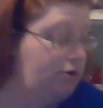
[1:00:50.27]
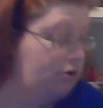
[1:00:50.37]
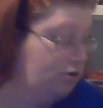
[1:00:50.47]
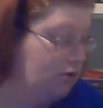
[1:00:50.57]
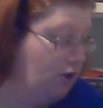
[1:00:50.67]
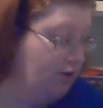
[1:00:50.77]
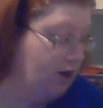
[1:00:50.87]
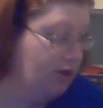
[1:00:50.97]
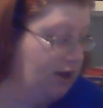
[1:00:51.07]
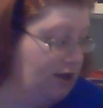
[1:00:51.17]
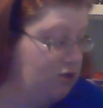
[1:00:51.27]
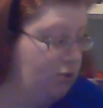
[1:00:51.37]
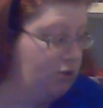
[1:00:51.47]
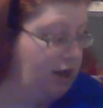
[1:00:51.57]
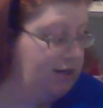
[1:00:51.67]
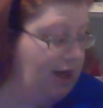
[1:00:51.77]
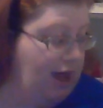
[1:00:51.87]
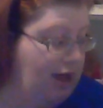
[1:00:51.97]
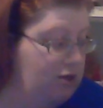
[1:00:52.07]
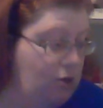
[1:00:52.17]
Do you have anything else you would like to
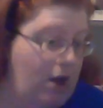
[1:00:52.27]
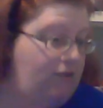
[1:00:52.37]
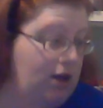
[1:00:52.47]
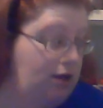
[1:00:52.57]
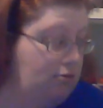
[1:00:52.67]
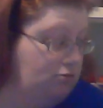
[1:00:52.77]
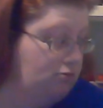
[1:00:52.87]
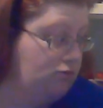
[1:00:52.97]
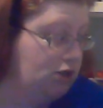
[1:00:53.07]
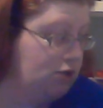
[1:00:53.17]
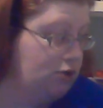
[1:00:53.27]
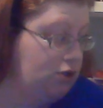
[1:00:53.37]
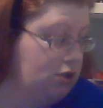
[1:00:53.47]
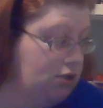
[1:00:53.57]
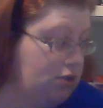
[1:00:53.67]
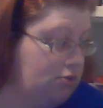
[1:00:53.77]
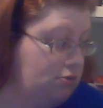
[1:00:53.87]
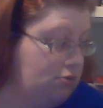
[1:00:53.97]
add? Do you have any resolutions?